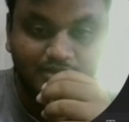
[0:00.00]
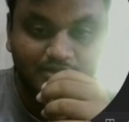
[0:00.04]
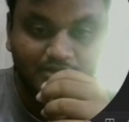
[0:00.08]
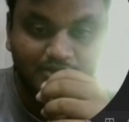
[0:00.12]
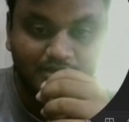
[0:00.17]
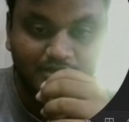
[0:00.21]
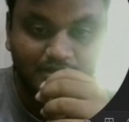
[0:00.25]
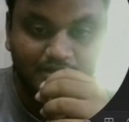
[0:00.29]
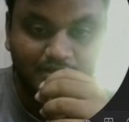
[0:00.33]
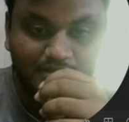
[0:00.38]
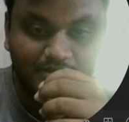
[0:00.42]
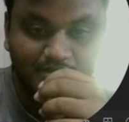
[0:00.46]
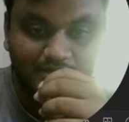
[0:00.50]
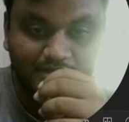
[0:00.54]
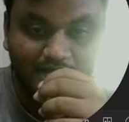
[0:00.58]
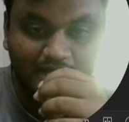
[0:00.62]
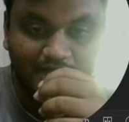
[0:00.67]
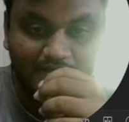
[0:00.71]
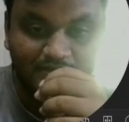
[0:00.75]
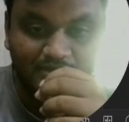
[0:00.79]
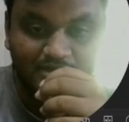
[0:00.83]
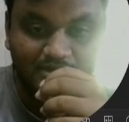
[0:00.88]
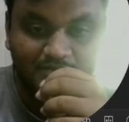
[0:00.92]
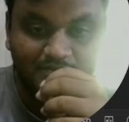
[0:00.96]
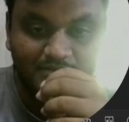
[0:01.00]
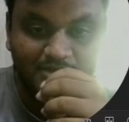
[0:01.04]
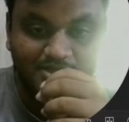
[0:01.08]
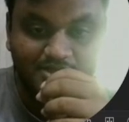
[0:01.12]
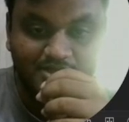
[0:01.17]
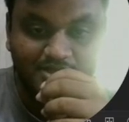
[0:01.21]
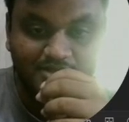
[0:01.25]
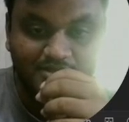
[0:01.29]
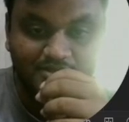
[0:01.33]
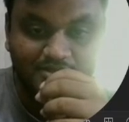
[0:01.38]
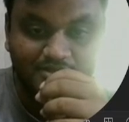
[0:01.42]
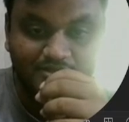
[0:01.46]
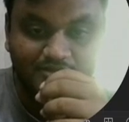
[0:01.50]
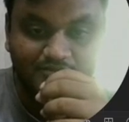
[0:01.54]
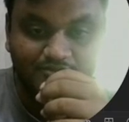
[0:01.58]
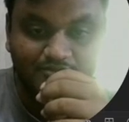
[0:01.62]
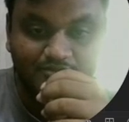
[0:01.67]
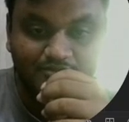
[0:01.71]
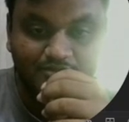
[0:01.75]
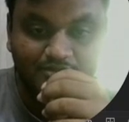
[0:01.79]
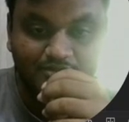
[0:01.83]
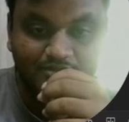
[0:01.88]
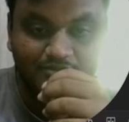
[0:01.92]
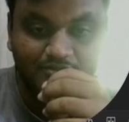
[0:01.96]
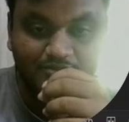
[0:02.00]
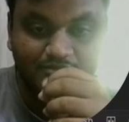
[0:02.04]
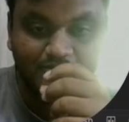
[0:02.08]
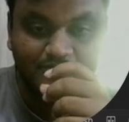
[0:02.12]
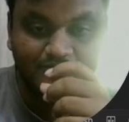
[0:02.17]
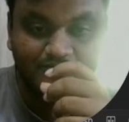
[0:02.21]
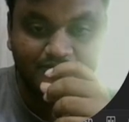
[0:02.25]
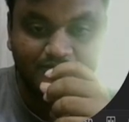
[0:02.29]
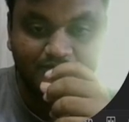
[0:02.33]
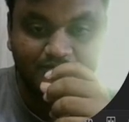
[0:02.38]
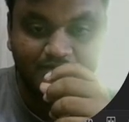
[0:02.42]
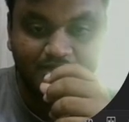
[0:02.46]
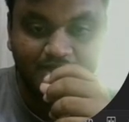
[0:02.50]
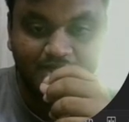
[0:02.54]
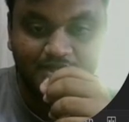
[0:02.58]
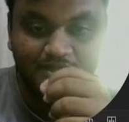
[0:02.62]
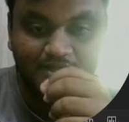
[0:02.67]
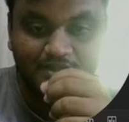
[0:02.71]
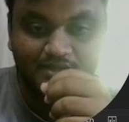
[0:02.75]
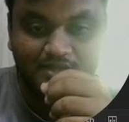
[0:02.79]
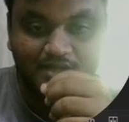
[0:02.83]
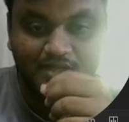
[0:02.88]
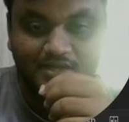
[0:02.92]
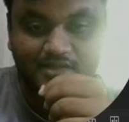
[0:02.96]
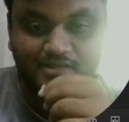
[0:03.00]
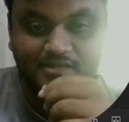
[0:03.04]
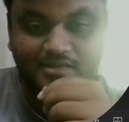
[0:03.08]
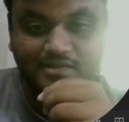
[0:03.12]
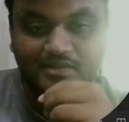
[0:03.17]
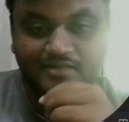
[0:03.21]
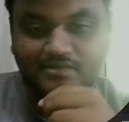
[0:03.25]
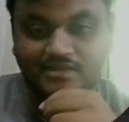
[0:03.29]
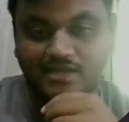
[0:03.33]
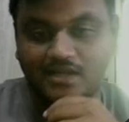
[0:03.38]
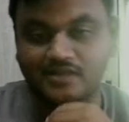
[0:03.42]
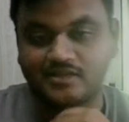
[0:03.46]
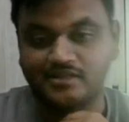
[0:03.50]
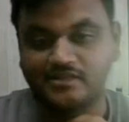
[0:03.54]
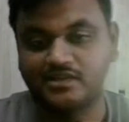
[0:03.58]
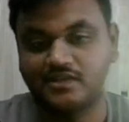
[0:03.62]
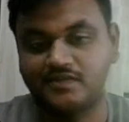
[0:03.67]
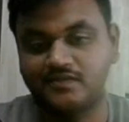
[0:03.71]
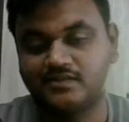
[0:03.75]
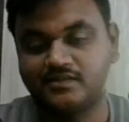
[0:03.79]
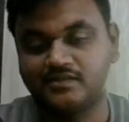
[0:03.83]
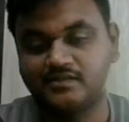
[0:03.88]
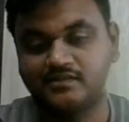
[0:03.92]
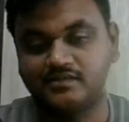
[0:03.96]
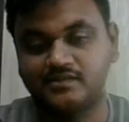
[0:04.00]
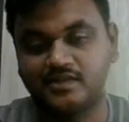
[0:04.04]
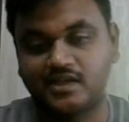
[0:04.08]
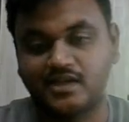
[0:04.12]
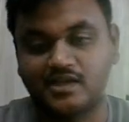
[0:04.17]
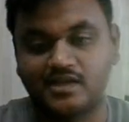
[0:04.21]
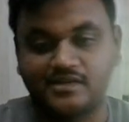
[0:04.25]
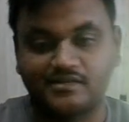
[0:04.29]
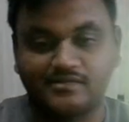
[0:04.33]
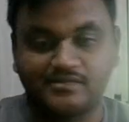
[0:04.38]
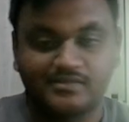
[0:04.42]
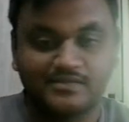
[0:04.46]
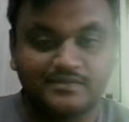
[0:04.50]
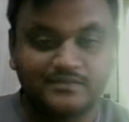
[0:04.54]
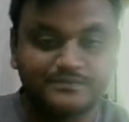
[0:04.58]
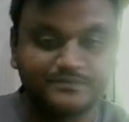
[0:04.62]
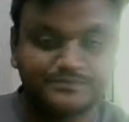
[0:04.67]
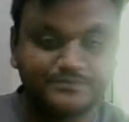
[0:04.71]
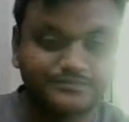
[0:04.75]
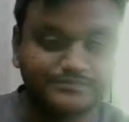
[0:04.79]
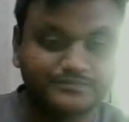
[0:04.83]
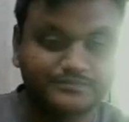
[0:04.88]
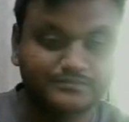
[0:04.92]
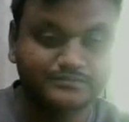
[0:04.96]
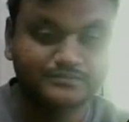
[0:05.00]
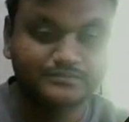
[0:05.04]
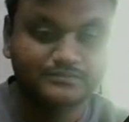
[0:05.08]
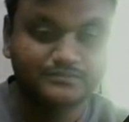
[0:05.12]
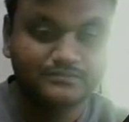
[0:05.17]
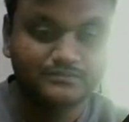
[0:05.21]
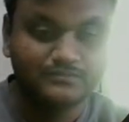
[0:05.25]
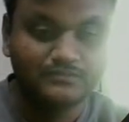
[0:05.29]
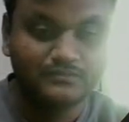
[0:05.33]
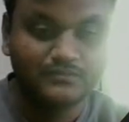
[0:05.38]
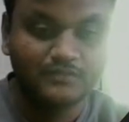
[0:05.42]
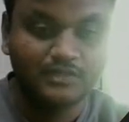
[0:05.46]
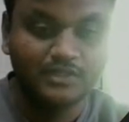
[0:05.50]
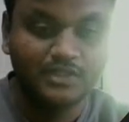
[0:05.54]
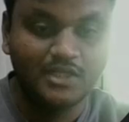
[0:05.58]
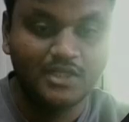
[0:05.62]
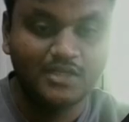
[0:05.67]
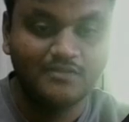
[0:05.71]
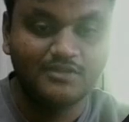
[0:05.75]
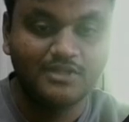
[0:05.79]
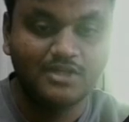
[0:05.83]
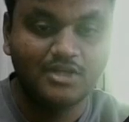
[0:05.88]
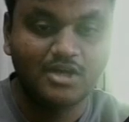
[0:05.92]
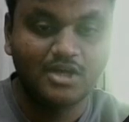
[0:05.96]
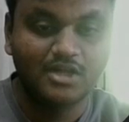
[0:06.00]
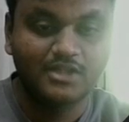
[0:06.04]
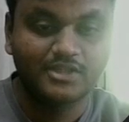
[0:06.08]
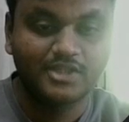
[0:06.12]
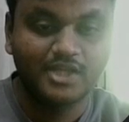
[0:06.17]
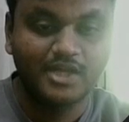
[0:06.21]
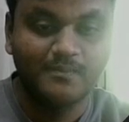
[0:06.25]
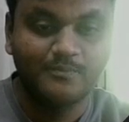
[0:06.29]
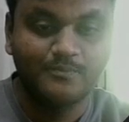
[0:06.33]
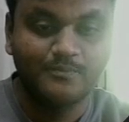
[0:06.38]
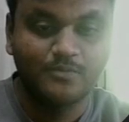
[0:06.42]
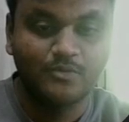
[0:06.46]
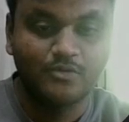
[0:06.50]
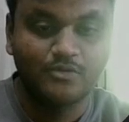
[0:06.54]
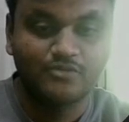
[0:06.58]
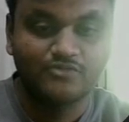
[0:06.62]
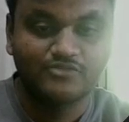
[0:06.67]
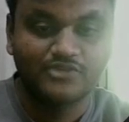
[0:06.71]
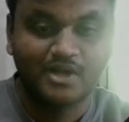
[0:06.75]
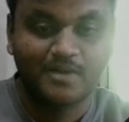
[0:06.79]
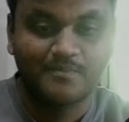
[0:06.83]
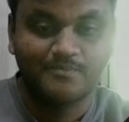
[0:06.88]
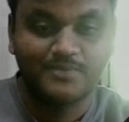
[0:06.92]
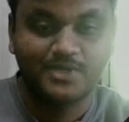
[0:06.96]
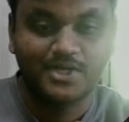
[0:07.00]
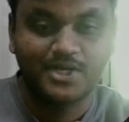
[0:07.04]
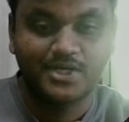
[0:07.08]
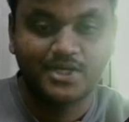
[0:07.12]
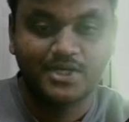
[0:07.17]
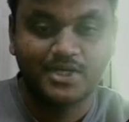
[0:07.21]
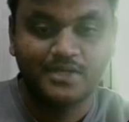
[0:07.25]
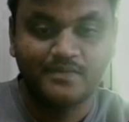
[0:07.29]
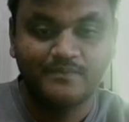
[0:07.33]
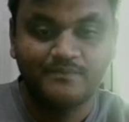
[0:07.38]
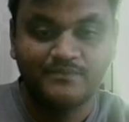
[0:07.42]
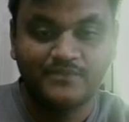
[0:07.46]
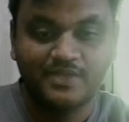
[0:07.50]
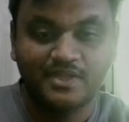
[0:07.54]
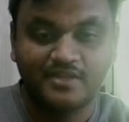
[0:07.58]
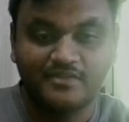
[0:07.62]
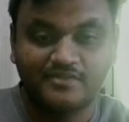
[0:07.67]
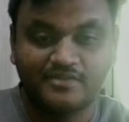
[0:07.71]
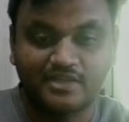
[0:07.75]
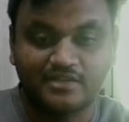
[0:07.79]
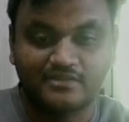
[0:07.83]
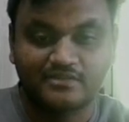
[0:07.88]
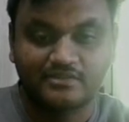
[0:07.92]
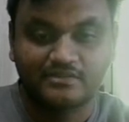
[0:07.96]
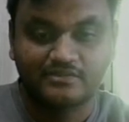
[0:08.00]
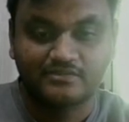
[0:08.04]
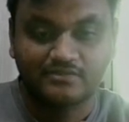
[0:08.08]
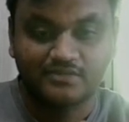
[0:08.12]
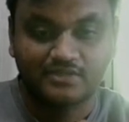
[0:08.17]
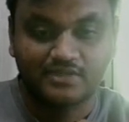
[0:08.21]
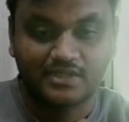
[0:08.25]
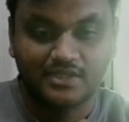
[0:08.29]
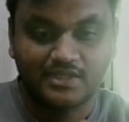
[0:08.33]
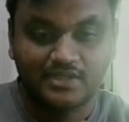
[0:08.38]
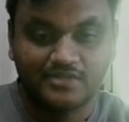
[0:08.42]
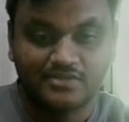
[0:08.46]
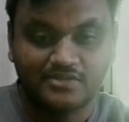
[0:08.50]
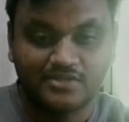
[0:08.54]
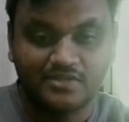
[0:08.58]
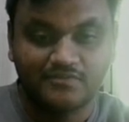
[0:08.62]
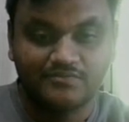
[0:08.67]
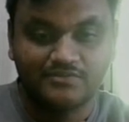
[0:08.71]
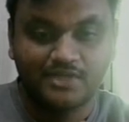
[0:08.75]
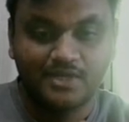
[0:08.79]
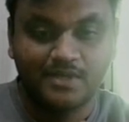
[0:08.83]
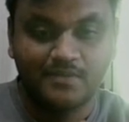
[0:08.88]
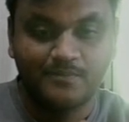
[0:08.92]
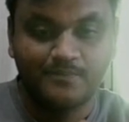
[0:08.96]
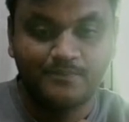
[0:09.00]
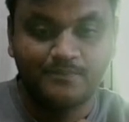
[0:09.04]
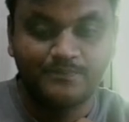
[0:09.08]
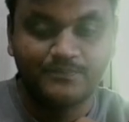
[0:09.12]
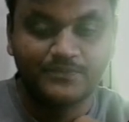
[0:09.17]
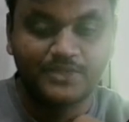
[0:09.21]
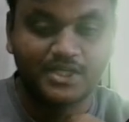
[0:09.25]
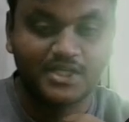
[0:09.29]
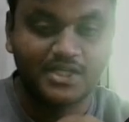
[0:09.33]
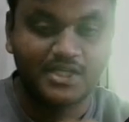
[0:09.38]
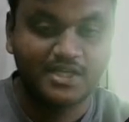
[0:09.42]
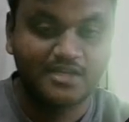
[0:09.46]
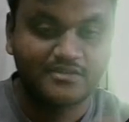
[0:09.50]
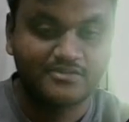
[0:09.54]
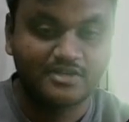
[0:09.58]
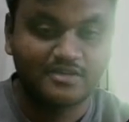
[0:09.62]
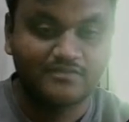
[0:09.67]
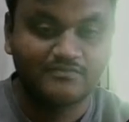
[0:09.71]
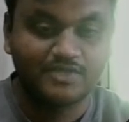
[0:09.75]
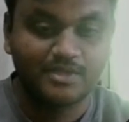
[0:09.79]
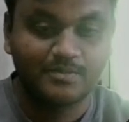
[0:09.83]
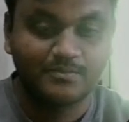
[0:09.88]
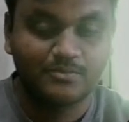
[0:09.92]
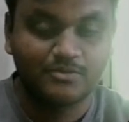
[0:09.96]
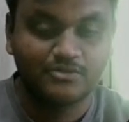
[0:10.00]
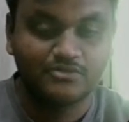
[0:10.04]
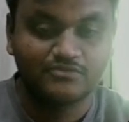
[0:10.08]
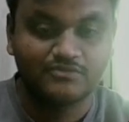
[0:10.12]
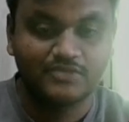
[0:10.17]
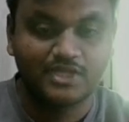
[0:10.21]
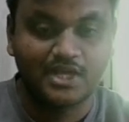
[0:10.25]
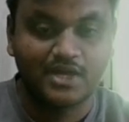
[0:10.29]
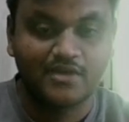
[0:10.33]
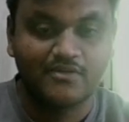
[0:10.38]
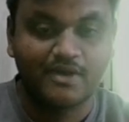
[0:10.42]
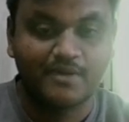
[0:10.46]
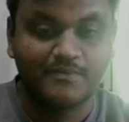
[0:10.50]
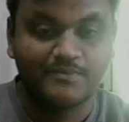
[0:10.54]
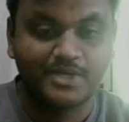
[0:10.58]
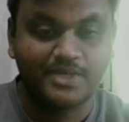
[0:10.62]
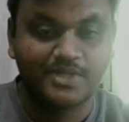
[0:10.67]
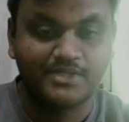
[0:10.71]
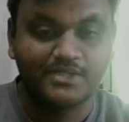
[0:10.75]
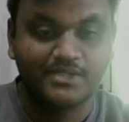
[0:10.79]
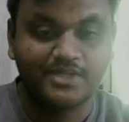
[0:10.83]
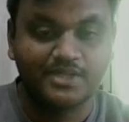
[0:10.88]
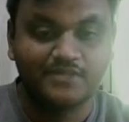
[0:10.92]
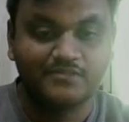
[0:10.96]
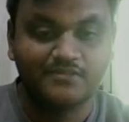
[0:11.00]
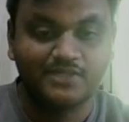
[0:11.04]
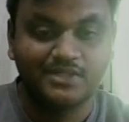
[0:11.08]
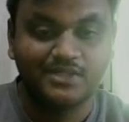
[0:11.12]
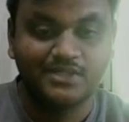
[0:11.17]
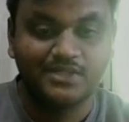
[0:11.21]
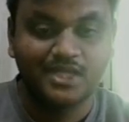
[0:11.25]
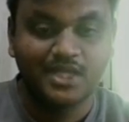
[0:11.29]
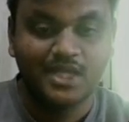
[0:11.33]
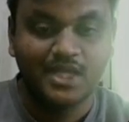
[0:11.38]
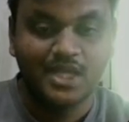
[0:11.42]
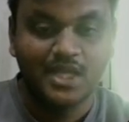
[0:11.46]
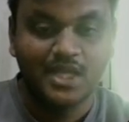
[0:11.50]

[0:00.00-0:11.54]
See, time will be changed. 450 36 37 seconds. Here we got the post updated successfully. Instead of the creation of the post, we have updated that one.